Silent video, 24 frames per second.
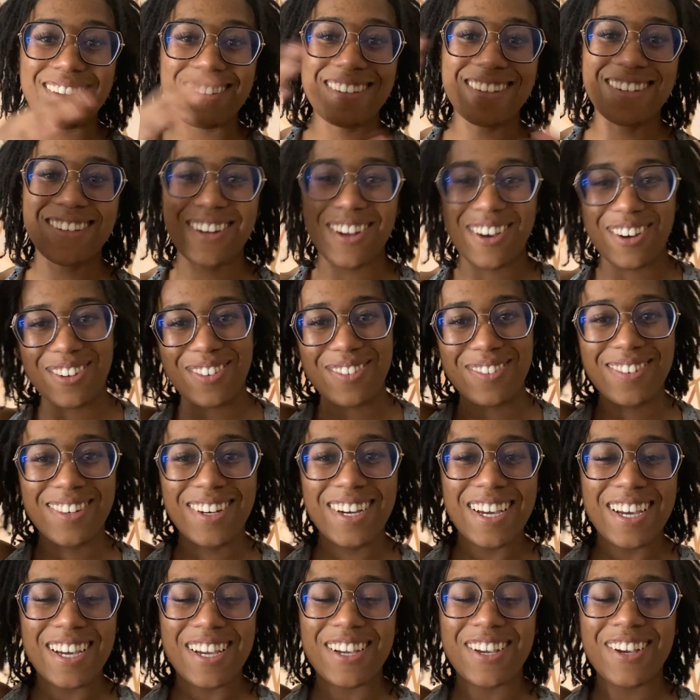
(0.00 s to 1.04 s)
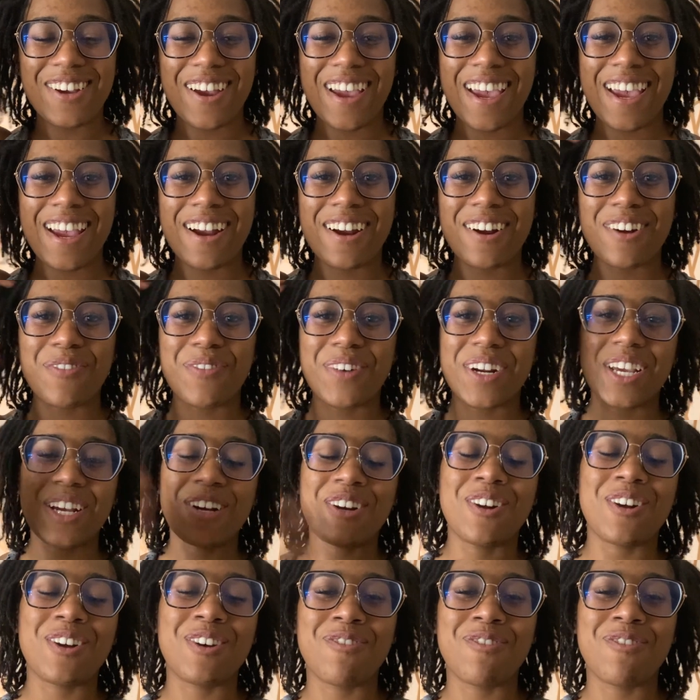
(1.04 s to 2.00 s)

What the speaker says: your hair when it